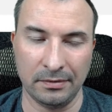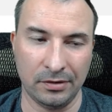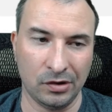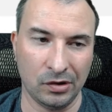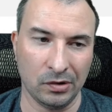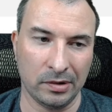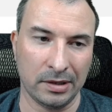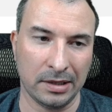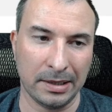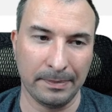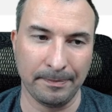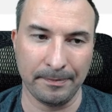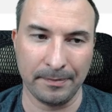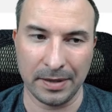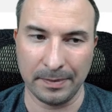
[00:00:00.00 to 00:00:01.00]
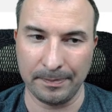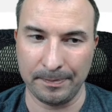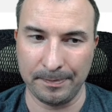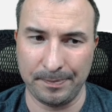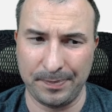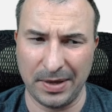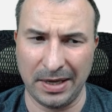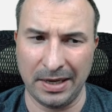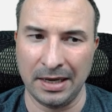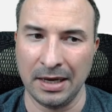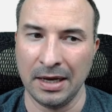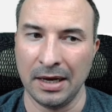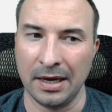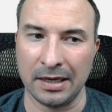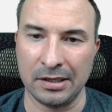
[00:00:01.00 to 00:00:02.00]
just be
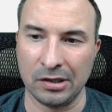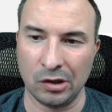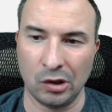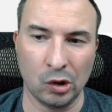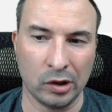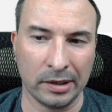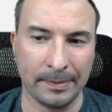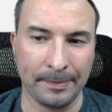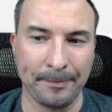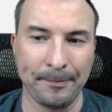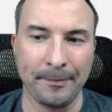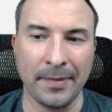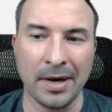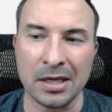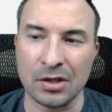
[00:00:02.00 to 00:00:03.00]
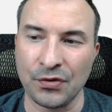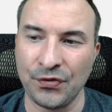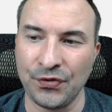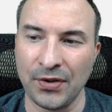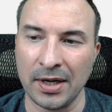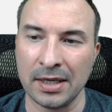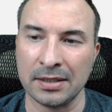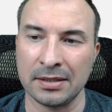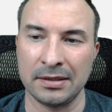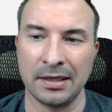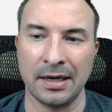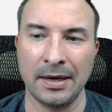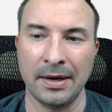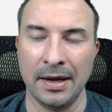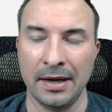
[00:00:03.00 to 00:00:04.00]
executed much
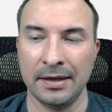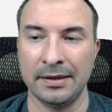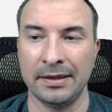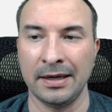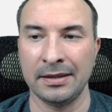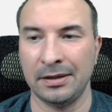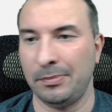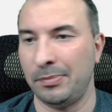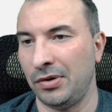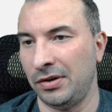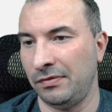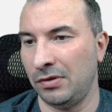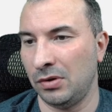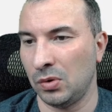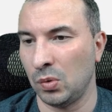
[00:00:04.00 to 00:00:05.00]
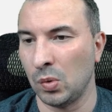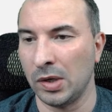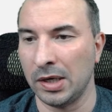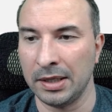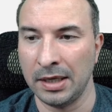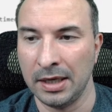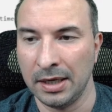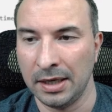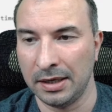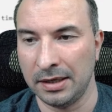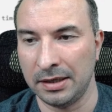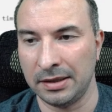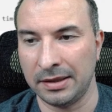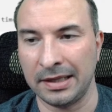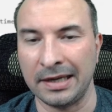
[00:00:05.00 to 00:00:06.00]
faster than the previous one,
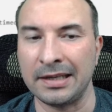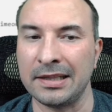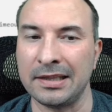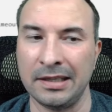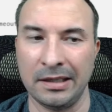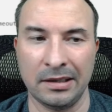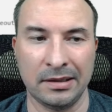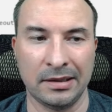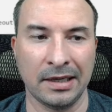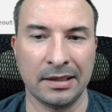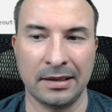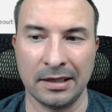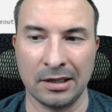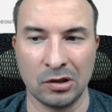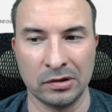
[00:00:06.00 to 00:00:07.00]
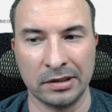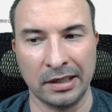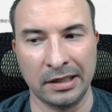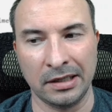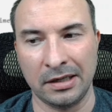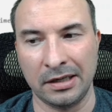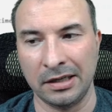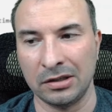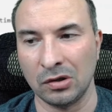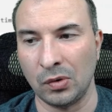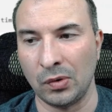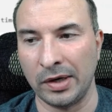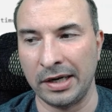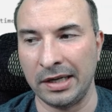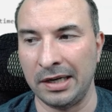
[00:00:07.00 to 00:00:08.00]
thanks to this, that the container is
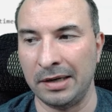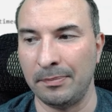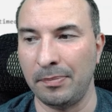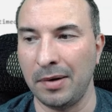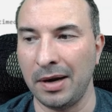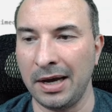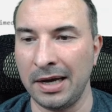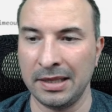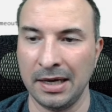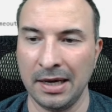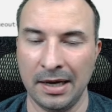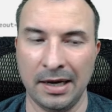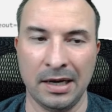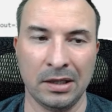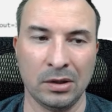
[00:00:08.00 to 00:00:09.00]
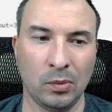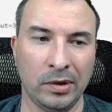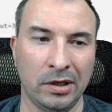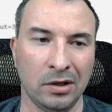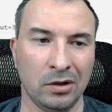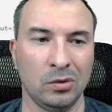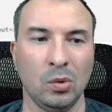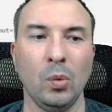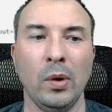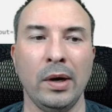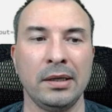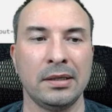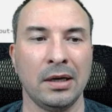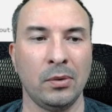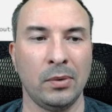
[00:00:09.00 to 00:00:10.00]
already in place and we don't
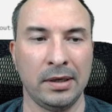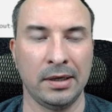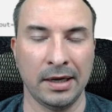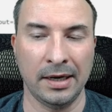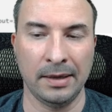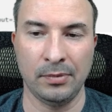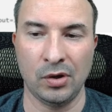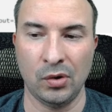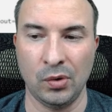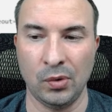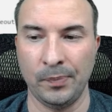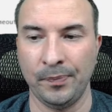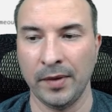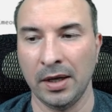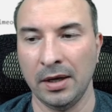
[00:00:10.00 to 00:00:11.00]
waste our time to